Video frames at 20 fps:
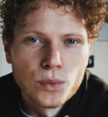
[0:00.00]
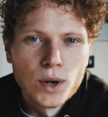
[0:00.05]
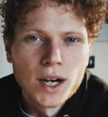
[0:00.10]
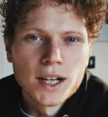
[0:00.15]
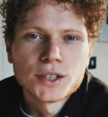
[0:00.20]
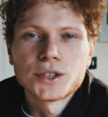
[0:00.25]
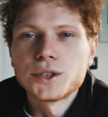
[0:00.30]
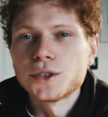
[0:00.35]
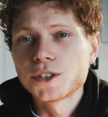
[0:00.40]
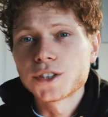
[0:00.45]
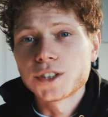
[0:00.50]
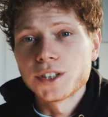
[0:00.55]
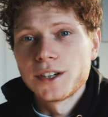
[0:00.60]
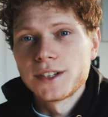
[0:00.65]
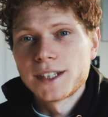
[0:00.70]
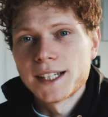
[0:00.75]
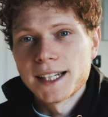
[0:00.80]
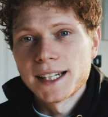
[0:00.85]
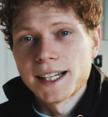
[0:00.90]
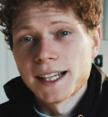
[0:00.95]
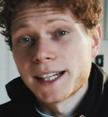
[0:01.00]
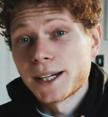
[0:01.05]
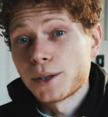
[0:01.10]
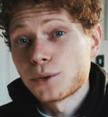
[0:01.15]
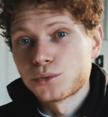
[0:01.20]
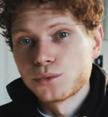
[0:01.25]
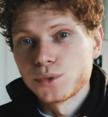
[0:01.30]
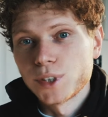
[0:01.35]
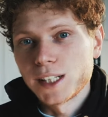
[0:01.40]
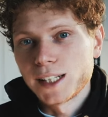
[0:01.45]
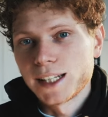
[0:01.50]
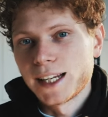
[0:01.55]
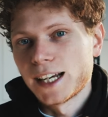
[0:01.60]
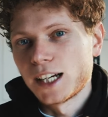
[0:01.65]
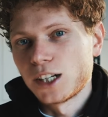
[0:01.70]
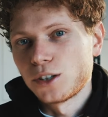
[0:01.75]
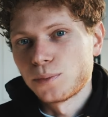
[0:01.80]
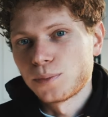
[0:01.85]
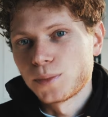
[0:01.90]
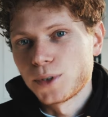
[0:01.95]
whilst you're shooting. And that will really
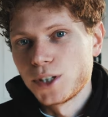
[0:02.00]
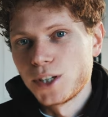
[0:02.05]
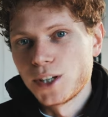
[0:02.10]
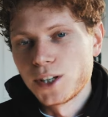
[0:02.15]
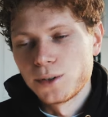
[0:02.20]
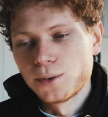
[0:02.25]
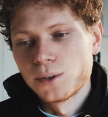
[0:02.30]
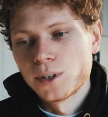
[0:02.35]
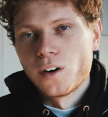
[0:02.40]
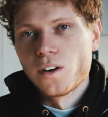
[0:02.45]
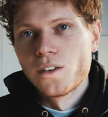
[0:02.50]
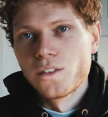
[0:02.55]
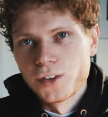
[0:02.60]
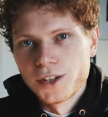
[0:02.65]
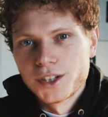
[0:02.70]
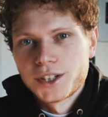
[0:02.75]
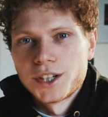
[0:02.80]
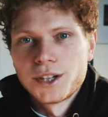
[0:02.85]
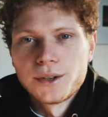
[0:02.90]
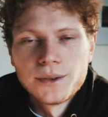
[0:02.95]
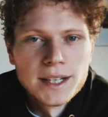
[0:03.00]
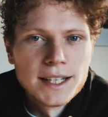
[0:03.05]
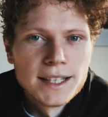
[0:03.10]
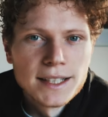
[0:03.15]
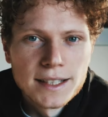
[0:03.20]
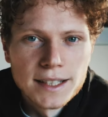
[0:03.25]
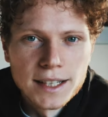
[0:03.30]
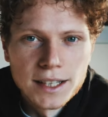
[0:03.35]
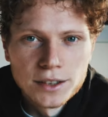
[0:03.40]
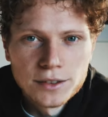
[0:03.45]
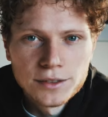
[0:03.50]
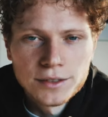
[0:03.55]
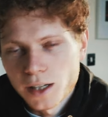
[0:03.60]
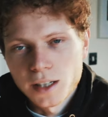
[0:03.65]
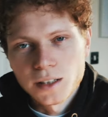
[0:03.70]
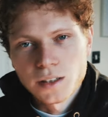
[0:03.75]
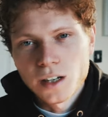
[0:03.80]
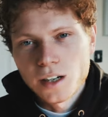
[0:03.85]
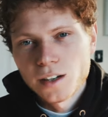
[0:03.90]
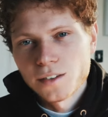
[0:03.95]
help you on the shoot itself.
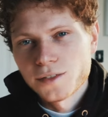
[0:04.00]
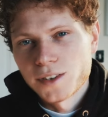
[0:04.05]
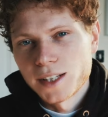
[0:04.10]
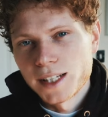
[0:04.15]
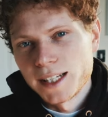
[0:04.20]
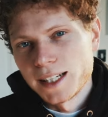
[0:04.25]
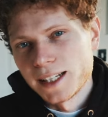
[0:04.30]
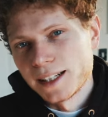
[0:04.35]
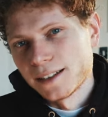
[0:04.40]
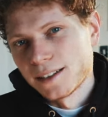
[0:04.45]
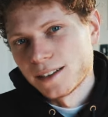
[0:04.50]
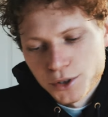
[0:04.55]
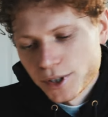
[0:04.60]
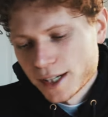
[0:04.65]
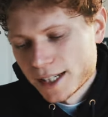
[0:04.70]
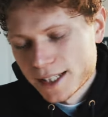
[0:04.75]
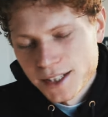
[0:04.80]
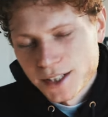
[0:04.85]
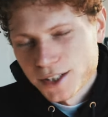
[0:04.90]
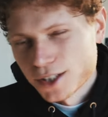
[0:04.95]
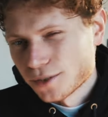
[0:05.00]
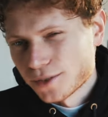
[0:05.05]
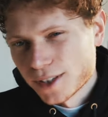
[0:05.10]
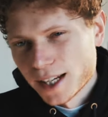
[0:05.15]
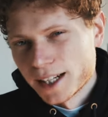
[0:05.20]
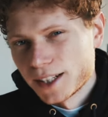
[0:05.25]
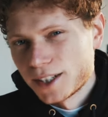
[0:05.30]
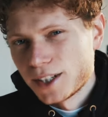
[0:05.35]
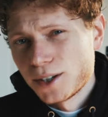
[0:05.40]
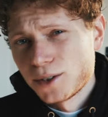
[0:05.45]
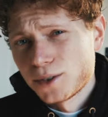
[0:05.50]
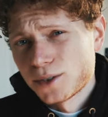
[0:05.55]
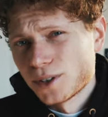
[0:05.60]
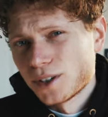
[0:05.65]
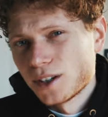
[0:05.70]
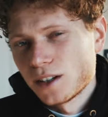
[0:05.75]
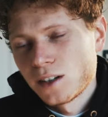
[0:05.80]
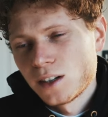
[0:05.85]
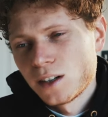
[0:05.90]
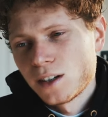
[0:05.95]
A lot of the tricks and stuff that I use
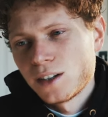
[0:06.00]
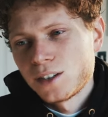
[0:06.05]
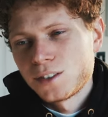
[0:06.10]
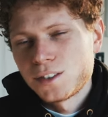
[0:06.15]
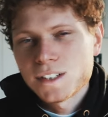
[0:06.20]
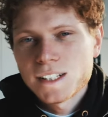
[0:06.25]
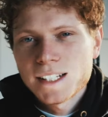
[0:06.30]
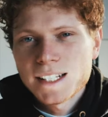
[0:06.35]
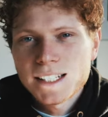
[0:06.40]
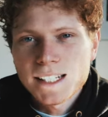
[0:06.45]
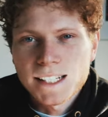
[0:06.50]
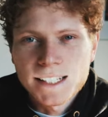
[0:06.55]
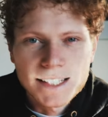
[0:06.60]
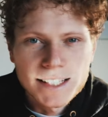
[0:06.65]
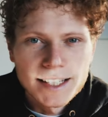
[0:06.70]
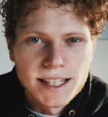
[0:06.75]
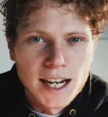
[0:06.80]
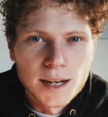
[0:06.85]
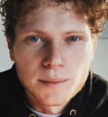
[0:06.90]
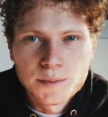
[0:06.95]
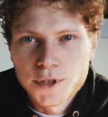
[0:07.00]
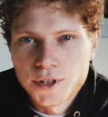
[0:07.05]
are just things like snap